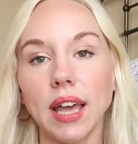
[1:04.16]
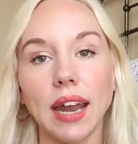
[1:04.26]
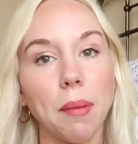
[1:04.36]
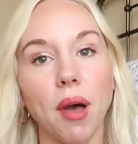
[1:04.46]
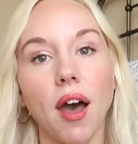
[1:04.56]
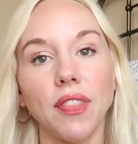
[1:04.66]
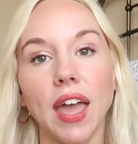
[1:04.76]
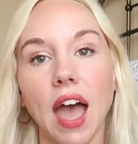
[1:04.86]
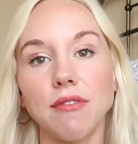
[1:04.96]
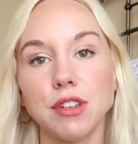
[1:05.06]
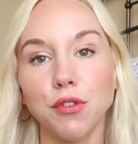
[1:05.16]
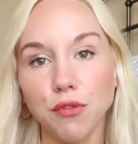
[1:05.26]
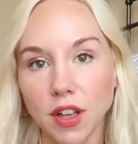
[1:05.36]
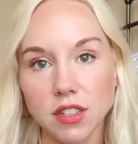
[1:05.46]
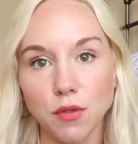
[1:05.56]
at Epcot, they have
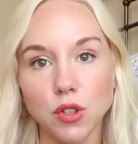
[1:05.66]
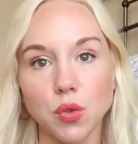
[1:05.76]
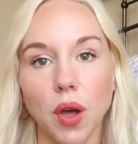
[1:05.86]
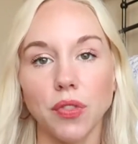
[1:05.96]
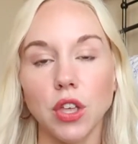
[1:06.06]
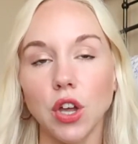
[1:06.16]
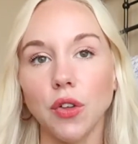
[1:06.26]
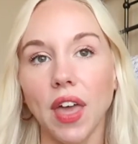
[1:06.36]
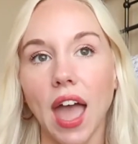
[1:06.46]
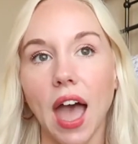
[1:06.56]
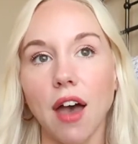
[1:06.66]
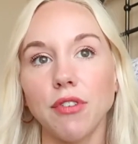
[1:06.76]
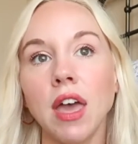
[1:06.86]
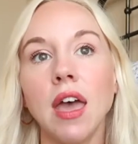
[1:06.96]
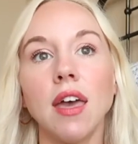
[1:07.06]
different festivals throughout the year. They
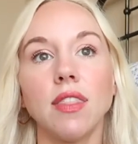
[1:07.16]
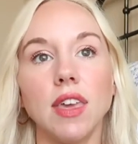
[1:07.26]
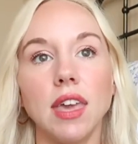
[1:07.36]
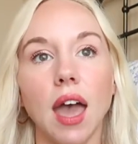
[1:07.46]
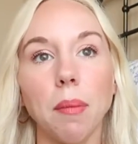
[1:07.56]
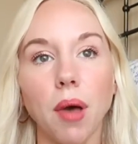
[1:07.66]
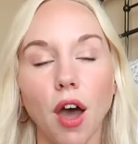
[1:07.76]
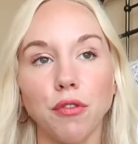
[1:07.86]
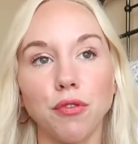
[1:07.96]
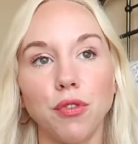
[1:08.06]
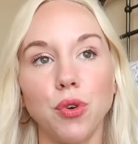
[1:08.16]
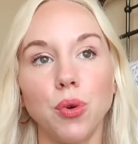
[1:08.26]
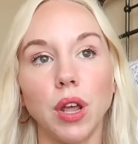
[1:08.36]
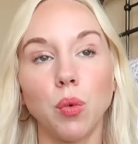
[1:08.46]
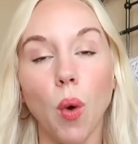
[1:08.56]
have the Epcot
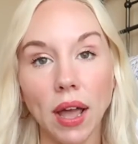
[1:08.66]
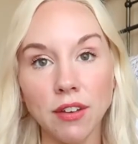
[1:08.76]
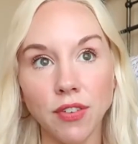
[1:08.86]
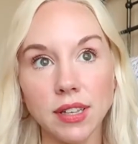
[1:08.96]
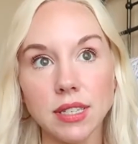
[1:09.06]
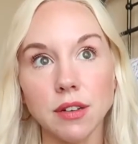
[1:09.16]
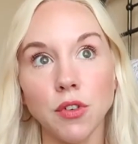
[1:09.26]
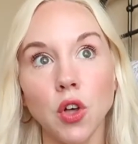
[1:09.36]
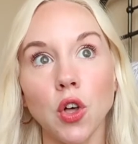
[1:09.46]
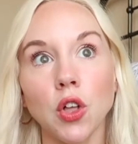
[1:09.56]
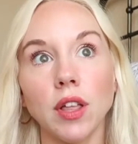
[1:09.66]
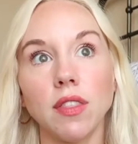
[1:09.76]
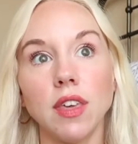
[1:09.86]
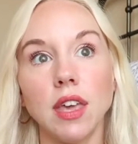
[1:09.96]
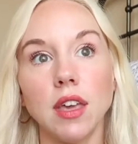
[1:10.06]
Food and Wine Festival,
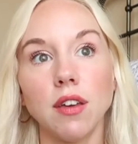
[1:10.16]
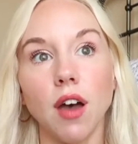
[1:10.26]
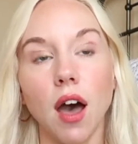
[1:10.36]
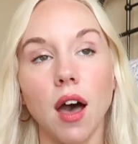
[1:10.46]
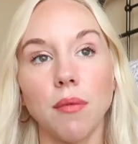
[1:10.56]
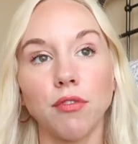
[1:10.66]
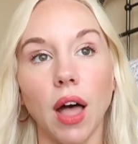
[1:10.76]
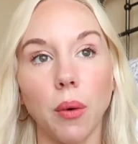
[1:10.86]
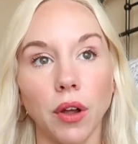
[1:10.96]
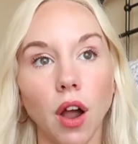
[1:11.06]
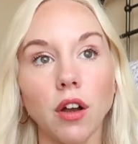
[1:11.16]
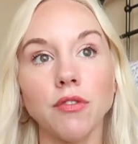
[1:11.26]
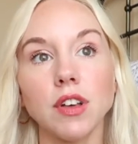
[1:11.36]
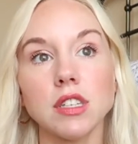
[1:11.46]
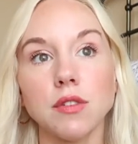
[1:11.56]
the um, Flower and
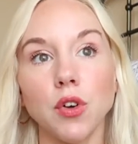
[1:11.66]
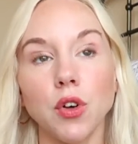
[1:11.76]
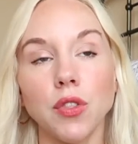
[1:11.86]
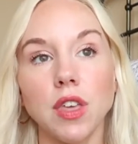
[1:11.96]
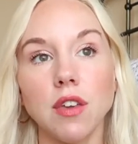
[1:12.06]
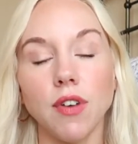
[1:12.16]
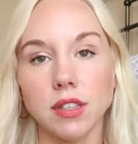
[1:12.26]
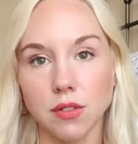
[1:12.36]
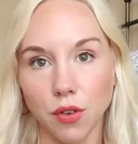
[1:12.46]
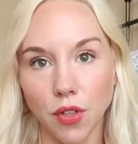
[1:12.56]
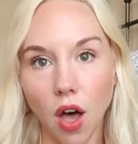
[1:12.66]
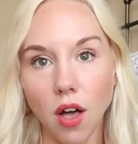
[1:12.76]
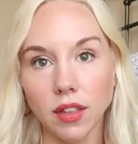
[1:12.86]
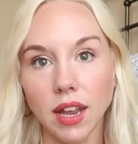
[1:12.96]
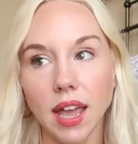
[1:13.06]
Garden Festival, the Festival of the
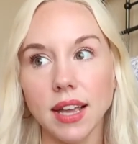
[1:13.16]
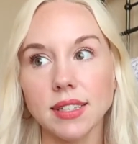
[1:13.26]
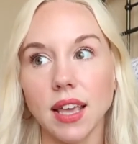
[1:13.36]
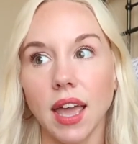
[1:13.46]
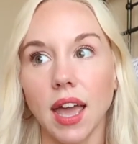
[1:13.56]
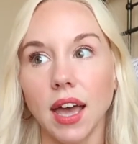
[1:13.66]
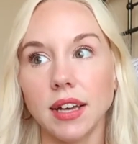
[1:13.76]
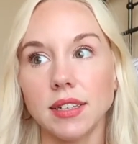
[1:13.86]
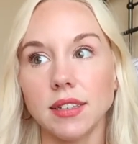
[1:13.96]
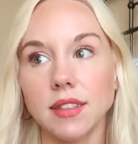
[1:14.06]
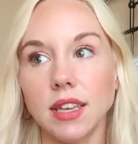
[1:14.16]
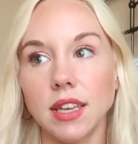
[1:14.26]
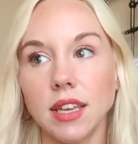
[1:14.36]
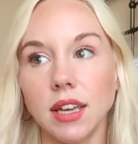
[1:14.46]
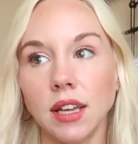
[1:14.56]
Holidays, and
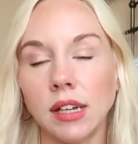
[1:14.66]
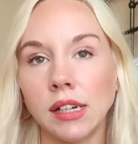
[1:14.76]
the